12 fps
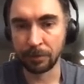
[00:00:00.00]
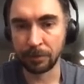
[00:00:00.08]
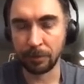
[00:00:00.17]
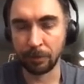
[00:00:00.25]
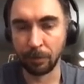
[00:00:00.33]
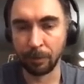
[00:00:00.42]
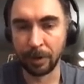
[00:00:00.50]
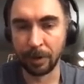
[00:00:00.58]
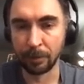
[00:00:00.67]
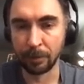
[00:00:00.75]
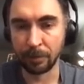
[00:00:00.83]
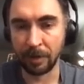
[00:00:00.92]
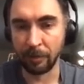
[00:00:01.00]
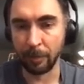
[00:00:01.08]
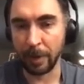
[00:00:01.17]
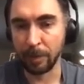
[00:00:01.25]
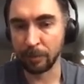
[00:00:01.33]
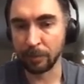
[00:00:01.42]
You will be able to have a
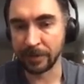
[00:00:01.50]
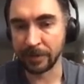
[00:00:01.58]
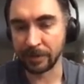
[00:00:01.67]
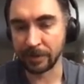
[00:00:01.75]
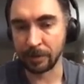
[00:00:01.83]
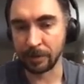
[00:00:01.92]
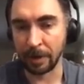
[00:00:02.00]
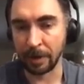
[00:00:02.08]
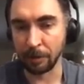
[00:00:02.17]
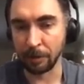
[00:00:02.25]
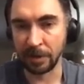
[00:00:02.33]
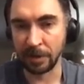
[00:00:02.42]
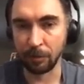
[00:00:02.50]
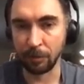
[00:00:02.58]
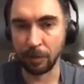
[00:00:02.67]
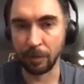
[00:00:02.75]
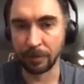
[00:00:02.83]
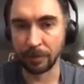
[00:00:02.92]
payment processor, accounting and
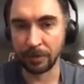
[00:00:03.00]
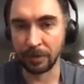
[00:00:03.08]
reporting,